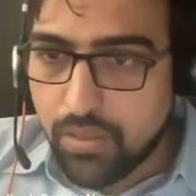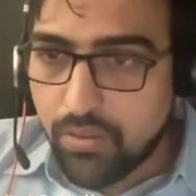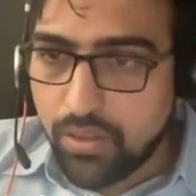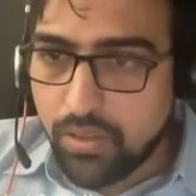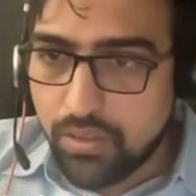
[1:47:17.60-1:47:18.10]

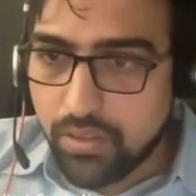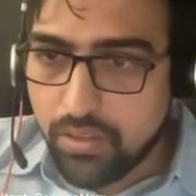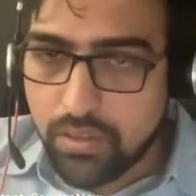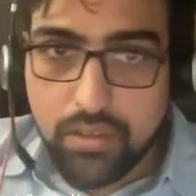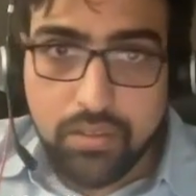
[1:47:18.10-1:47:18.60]
Okay.
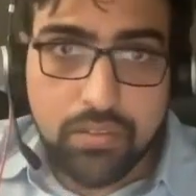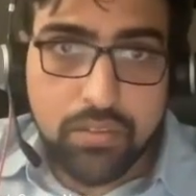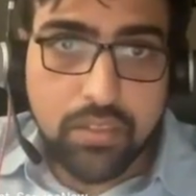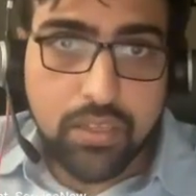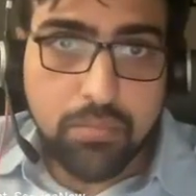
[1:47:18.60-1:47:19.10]

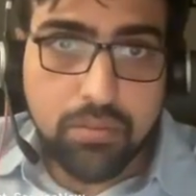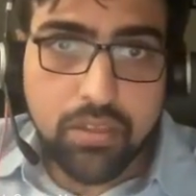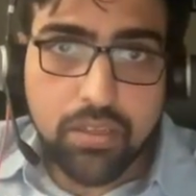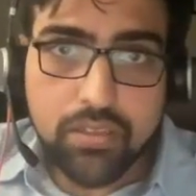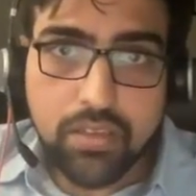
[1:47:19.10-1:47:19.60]

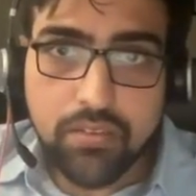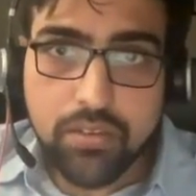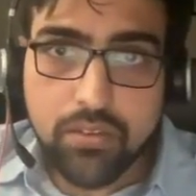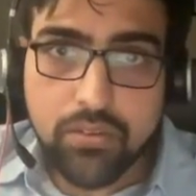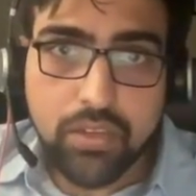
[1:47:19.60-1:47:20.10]
Deepthi is
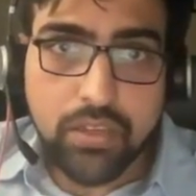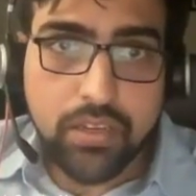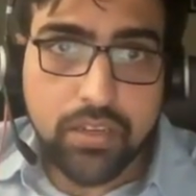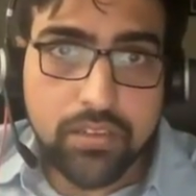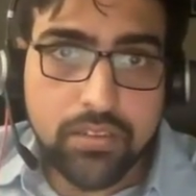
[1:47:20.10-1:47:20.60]
having a
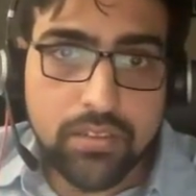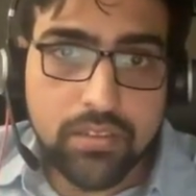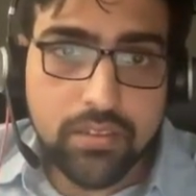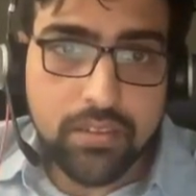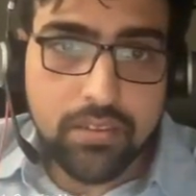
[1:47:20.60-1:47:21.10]
query, I
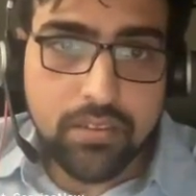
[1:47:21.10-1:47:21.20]
guess.